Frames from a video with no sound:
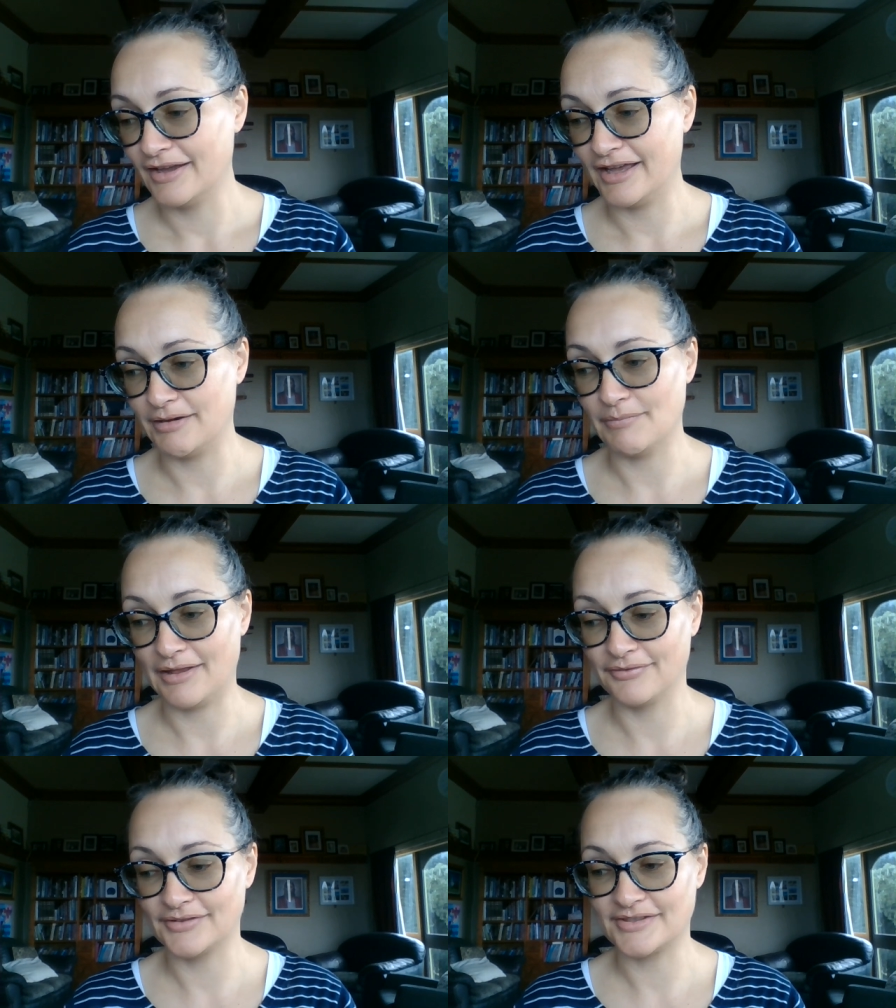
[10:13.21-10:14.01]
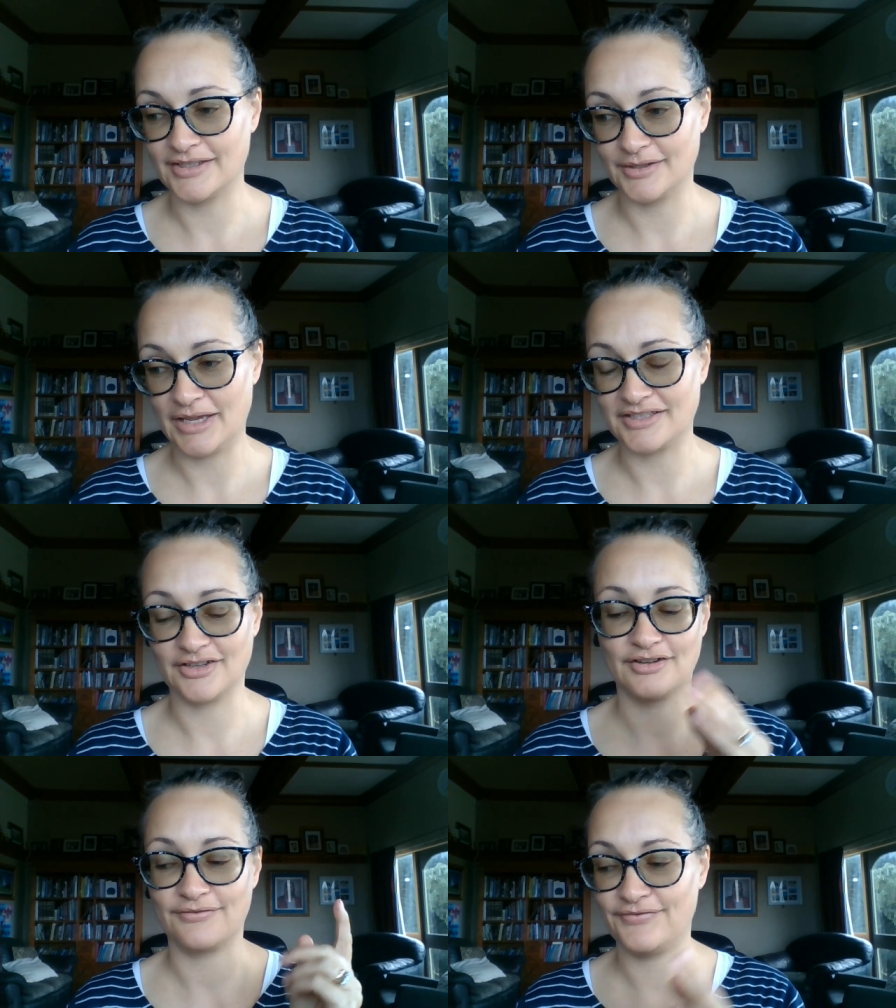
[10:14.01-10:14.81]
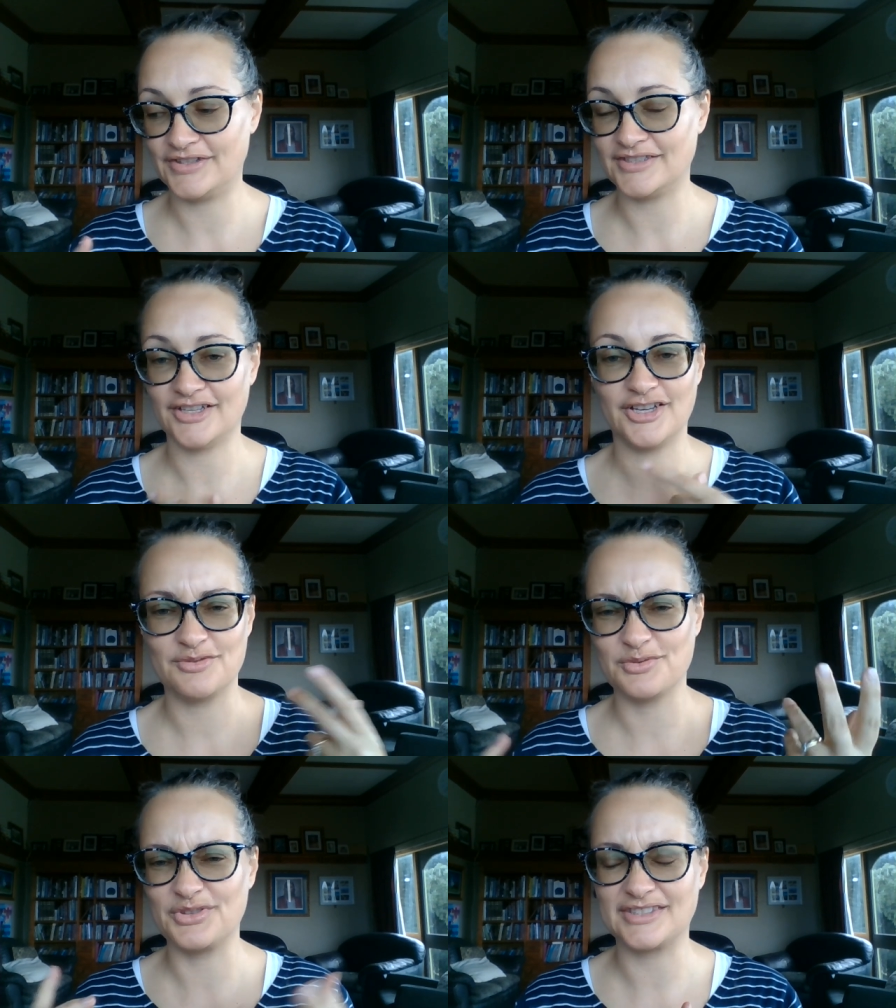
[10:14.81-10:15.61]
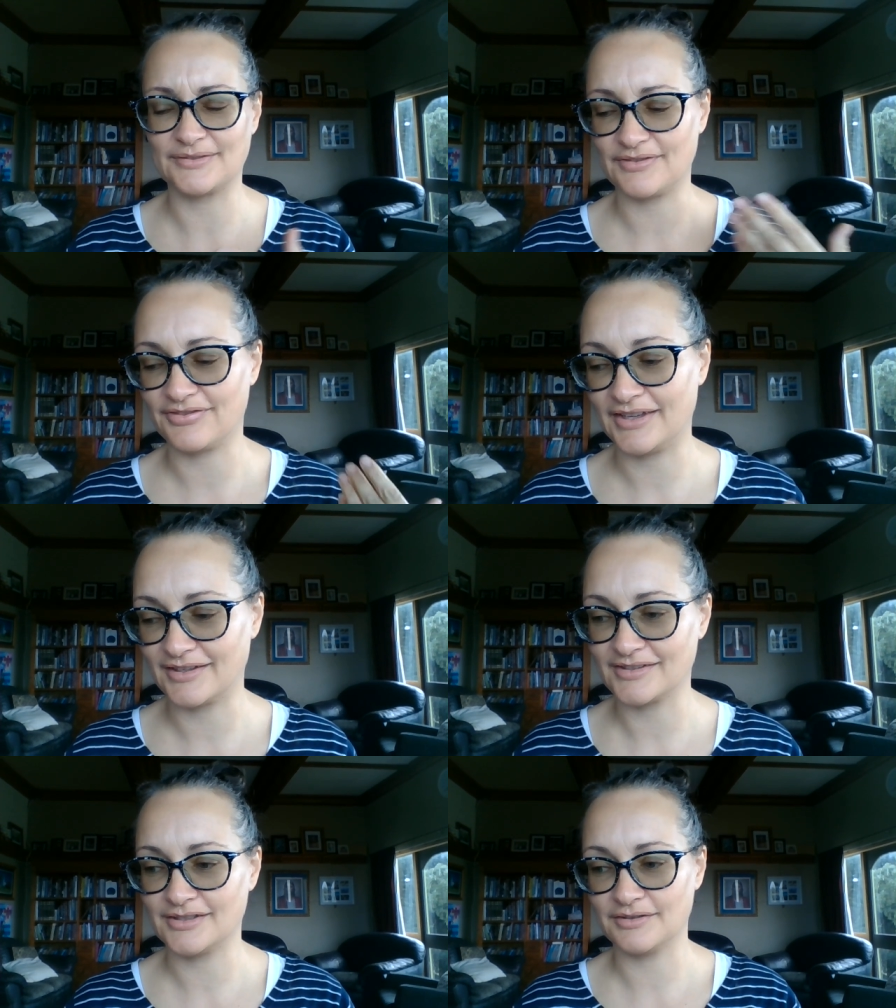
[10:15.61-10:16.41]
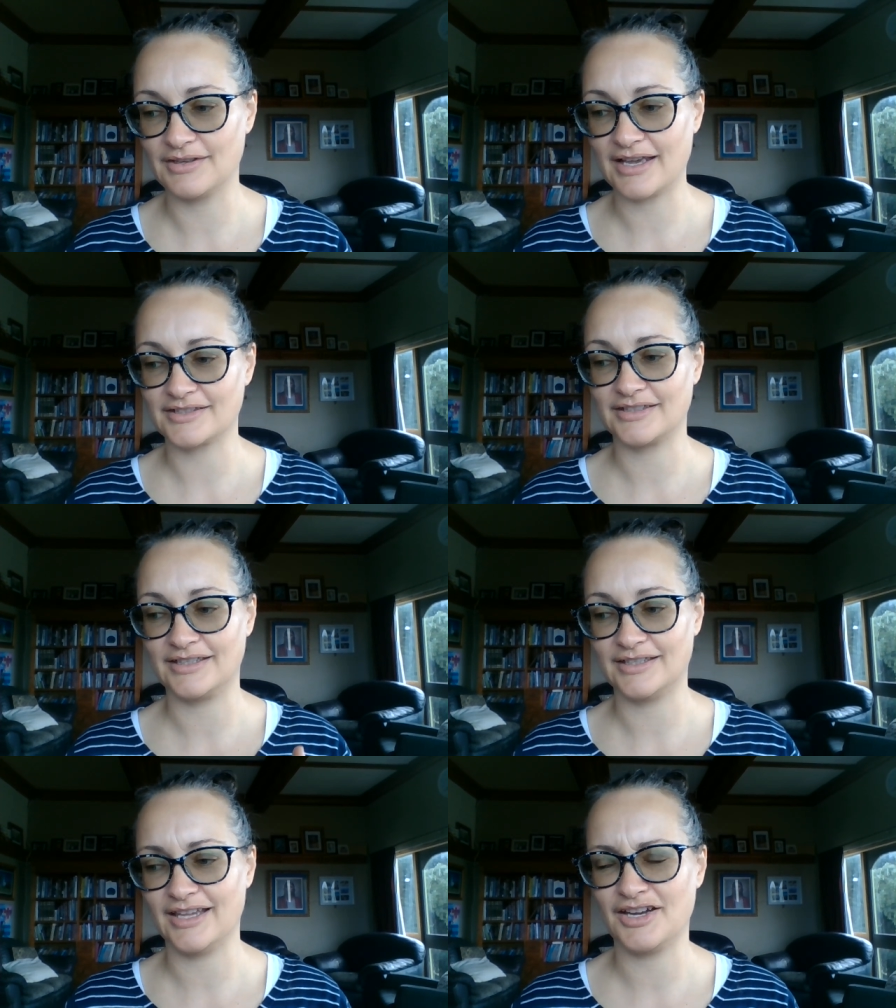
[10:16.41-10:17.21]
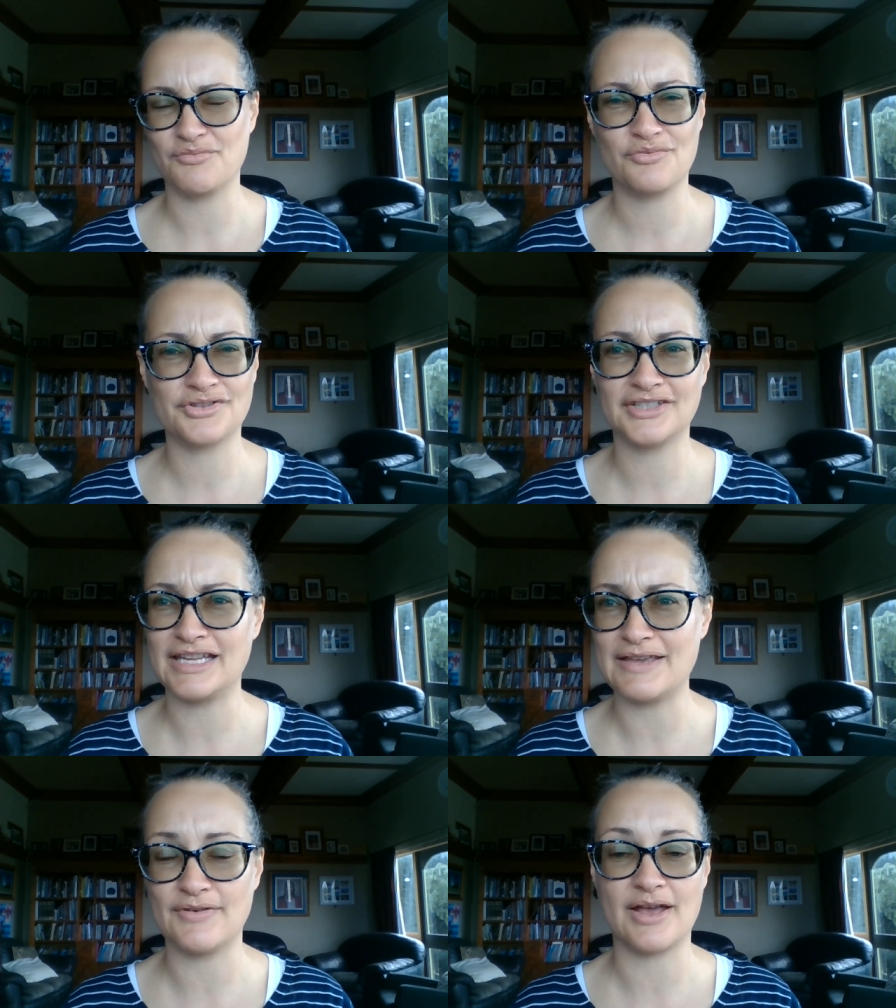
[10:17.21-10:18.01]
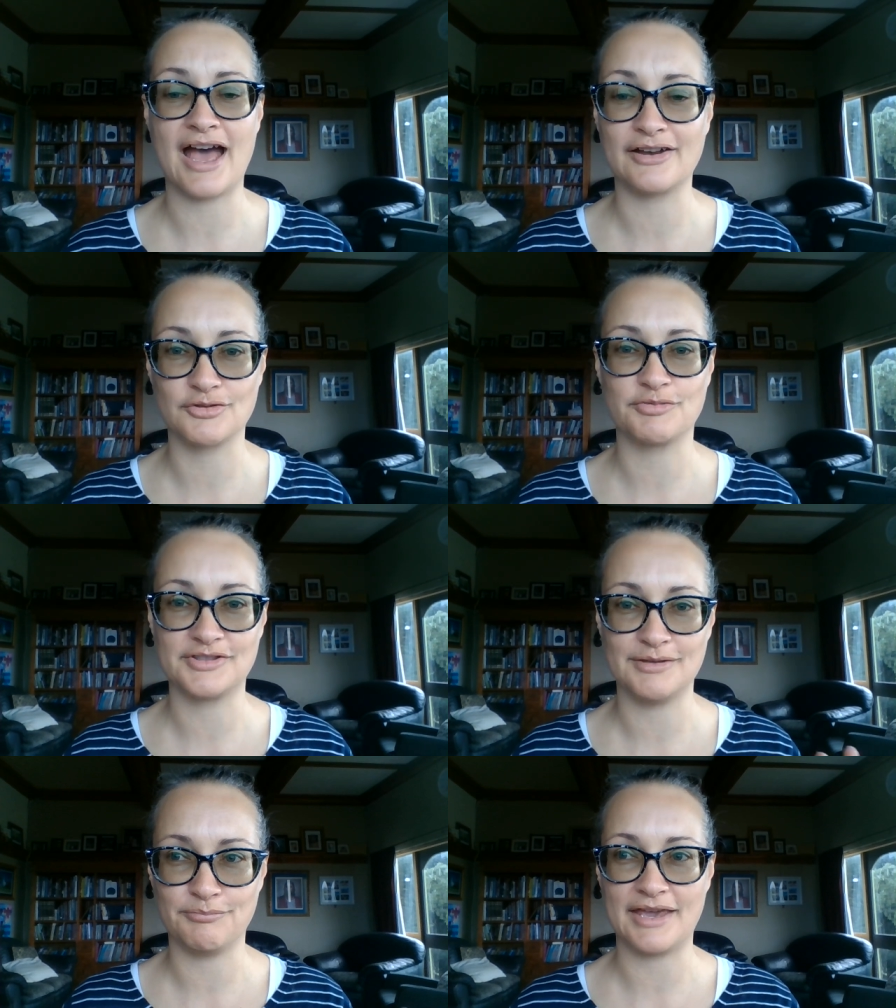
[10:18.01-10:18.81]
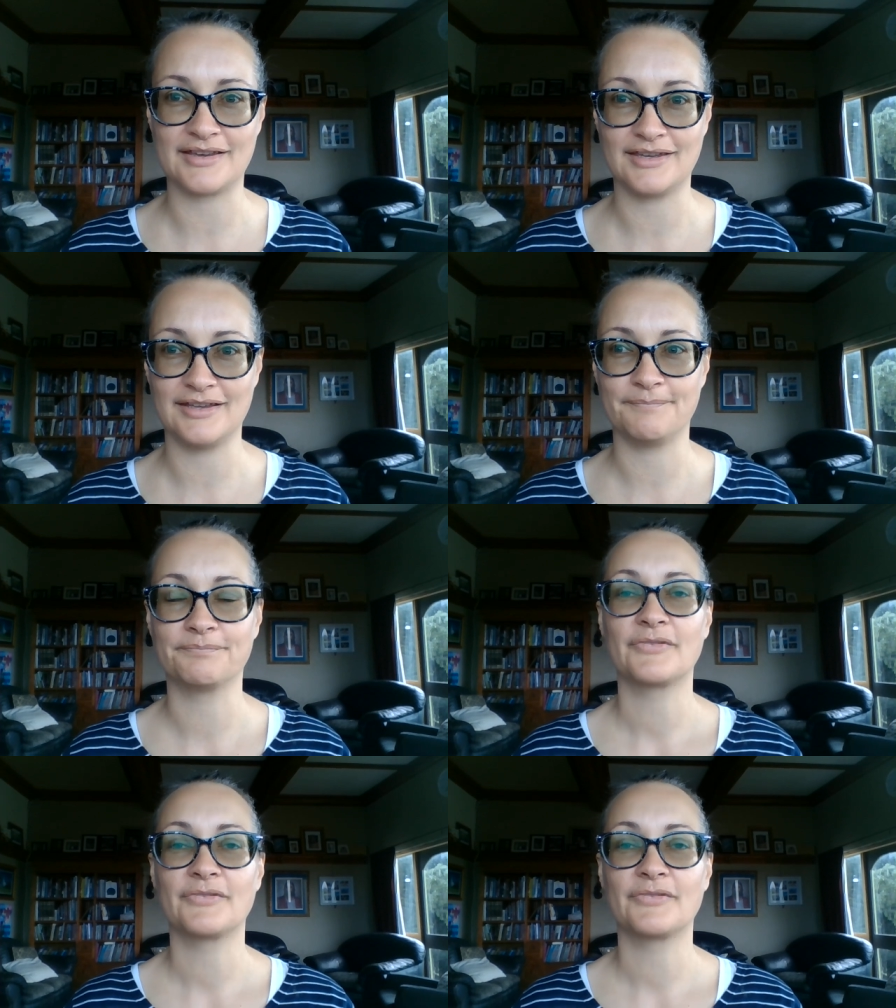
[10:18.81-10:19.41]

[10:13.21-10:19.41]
and months, and I had to go to physio, all these different things to actually get it, and it wasn't ever 100% back again.